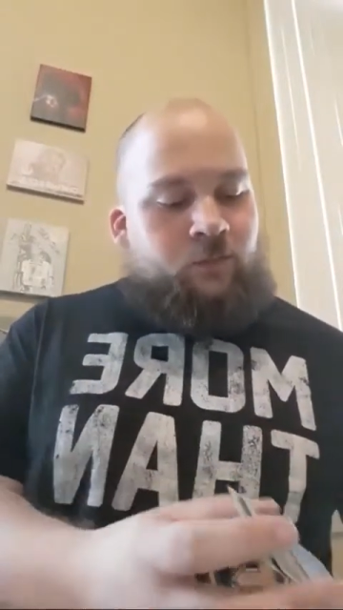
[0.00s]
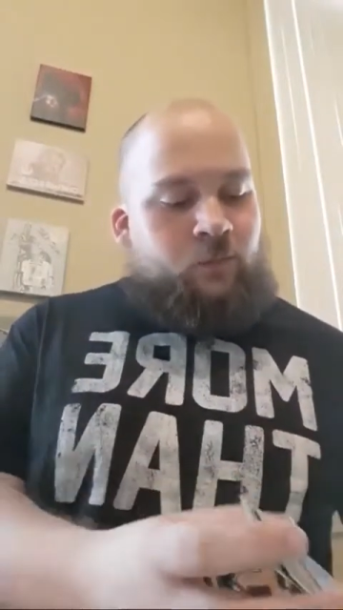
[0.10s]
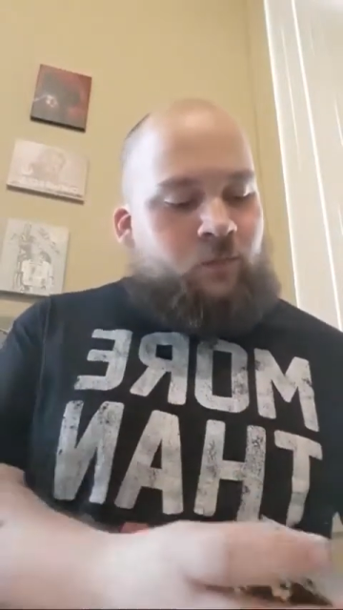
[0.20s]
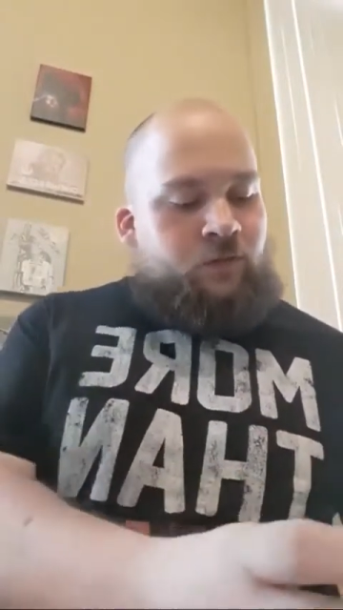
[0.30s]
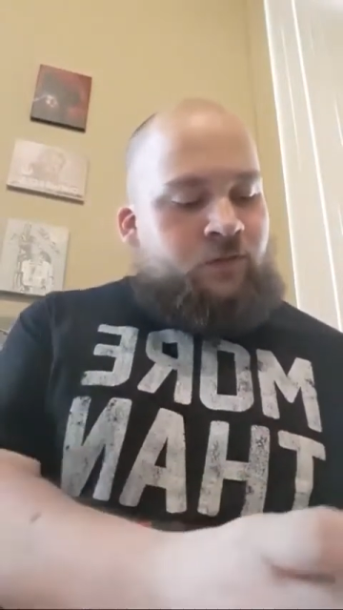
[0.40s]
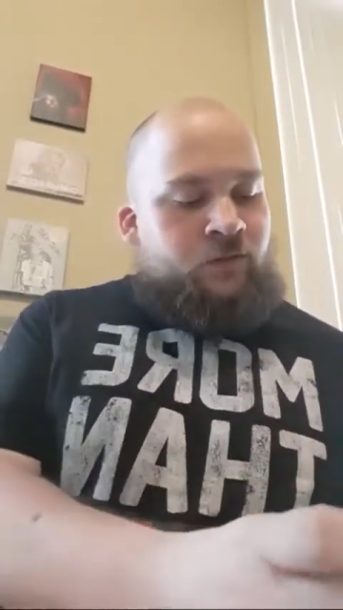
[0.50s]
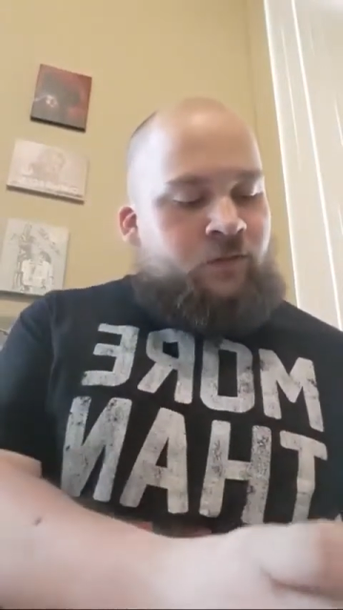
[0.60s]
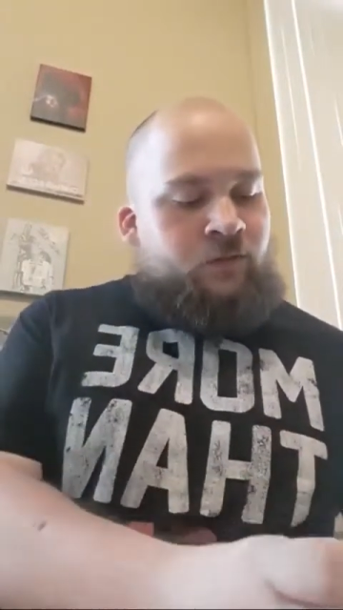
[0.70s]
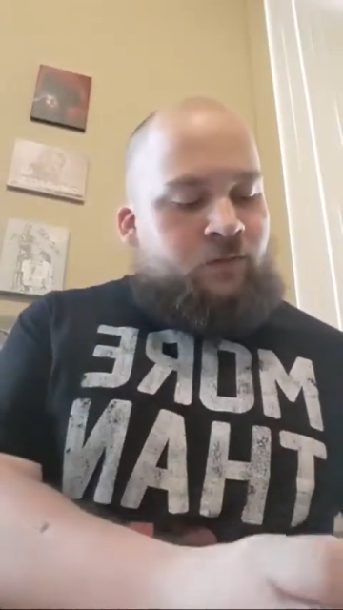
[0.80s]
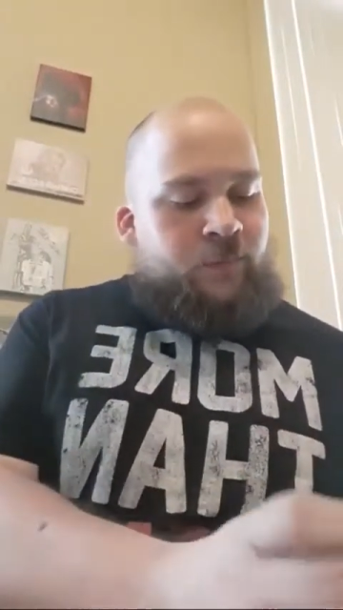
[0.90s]
we'll
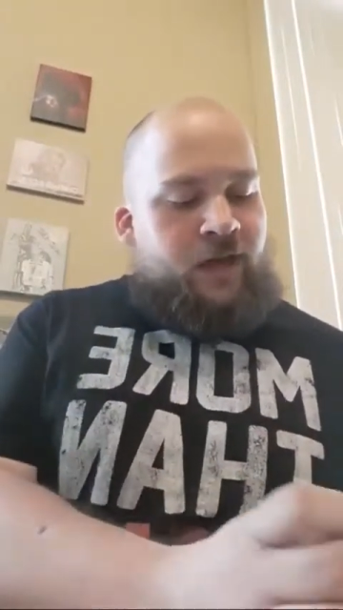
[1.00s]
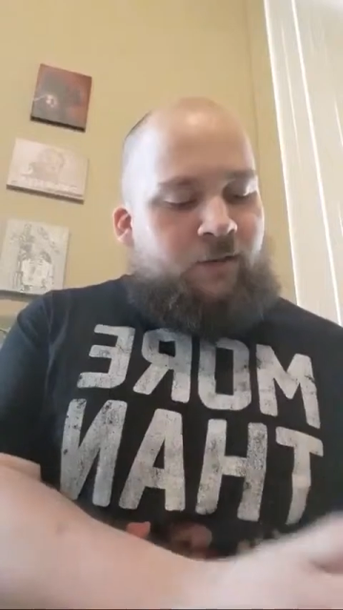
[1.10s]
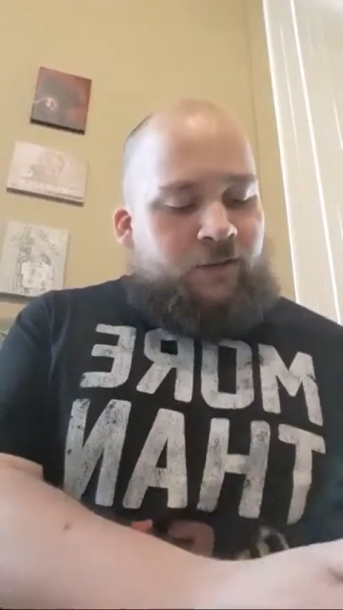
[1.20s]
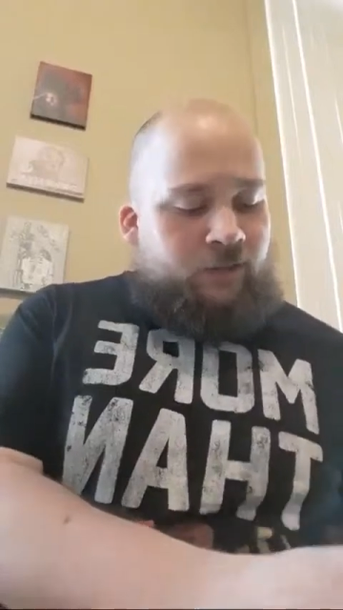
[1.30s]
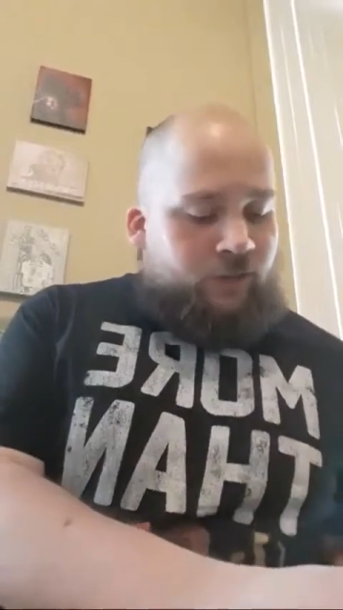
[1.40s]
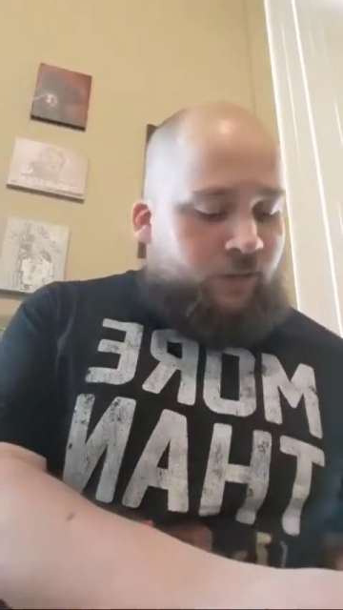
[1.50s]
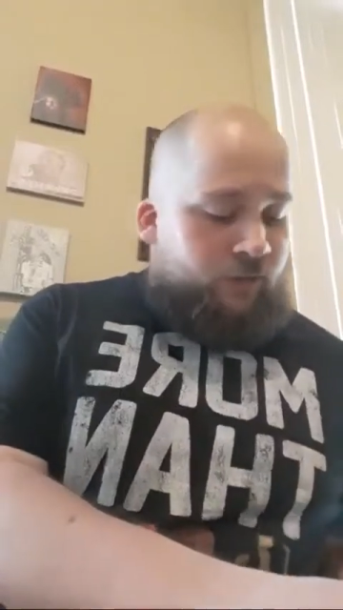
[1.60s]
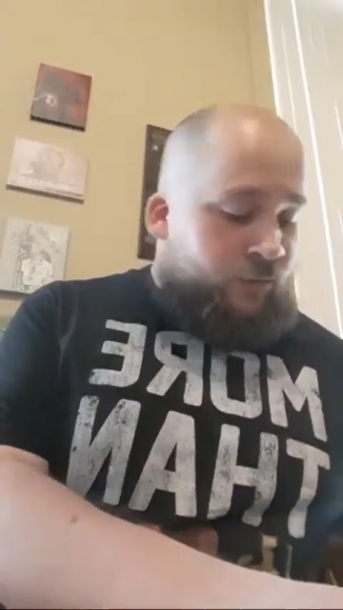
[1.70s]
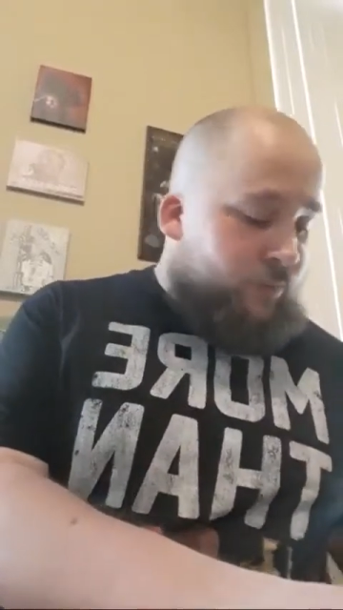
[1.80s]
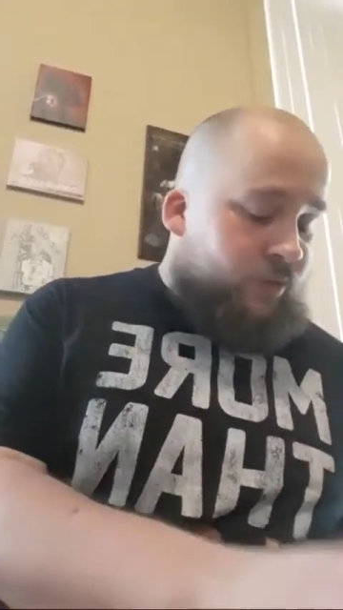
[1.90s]
do Palkia
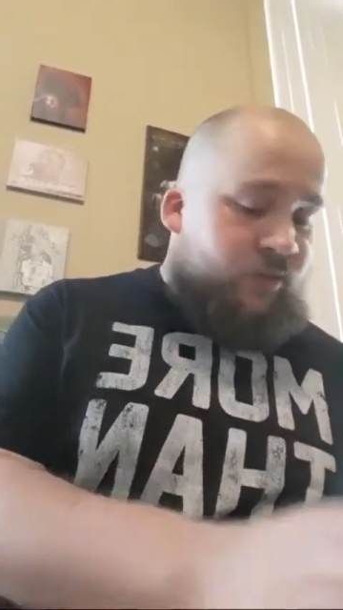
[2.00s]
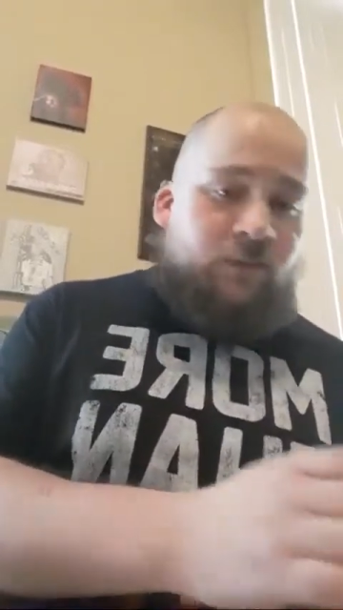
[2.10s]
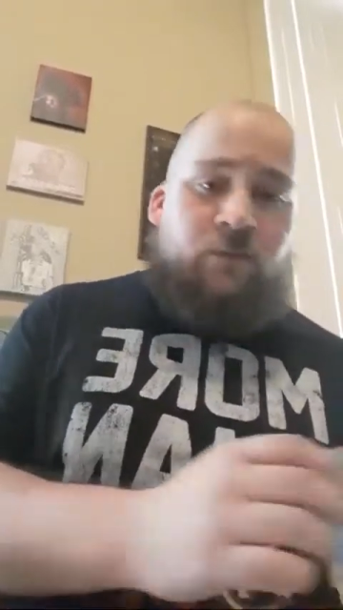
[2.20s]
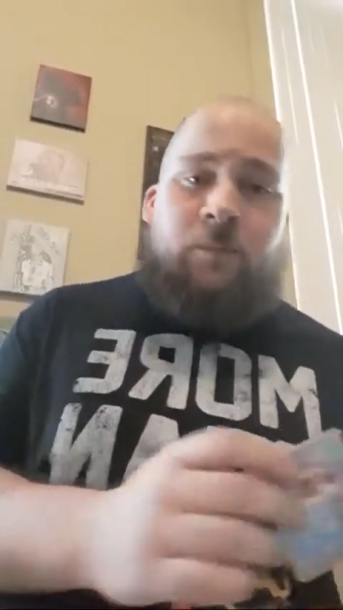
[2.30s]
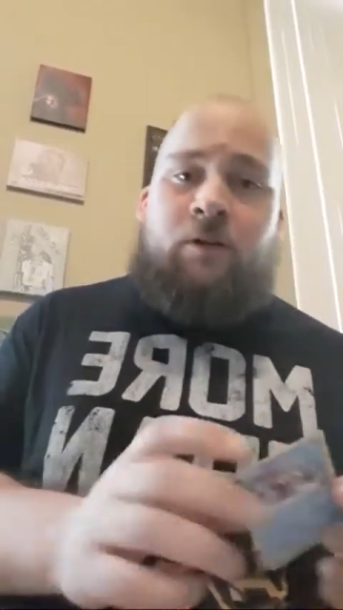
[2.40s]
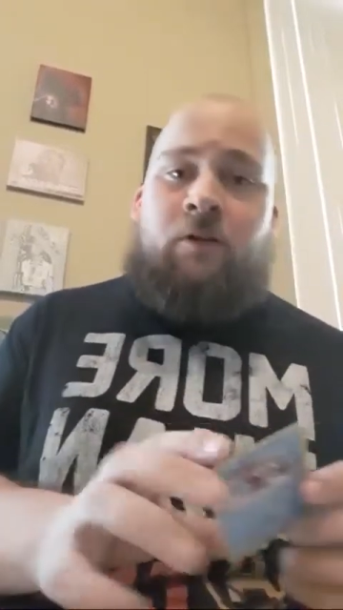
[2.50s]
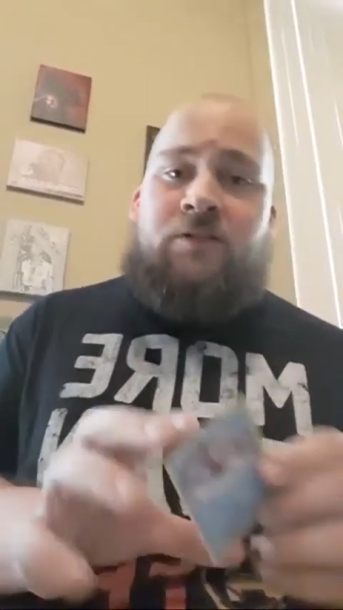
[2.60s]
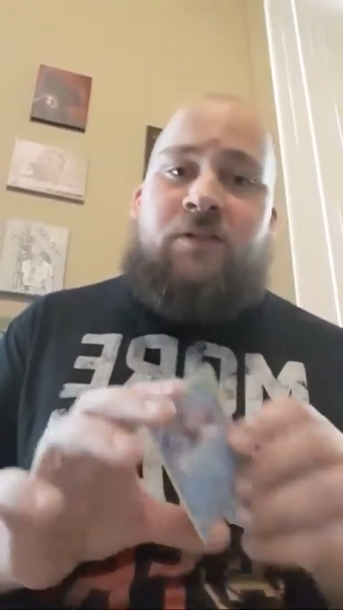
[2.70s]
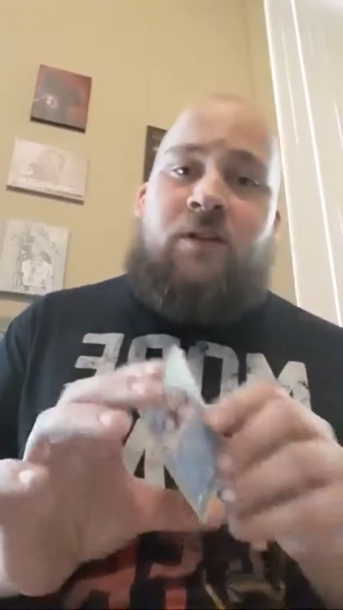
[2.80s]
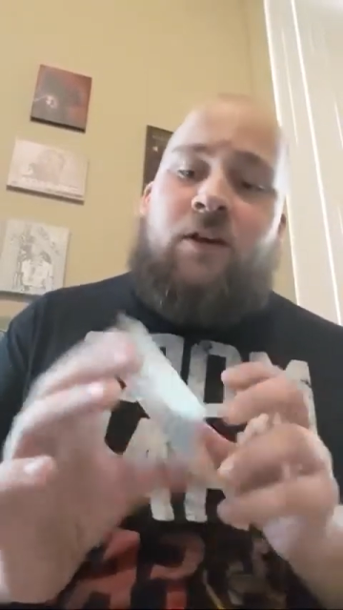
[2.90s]
here. Oh goodness, I'm dropping
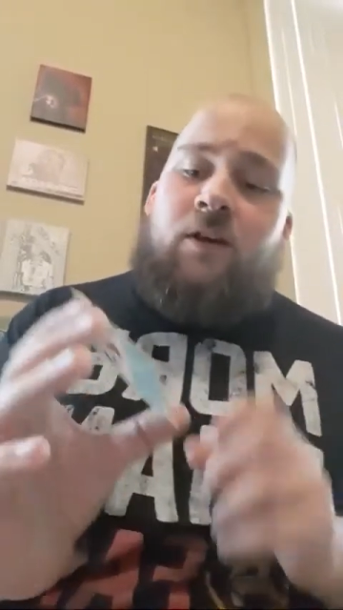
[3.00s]
cards.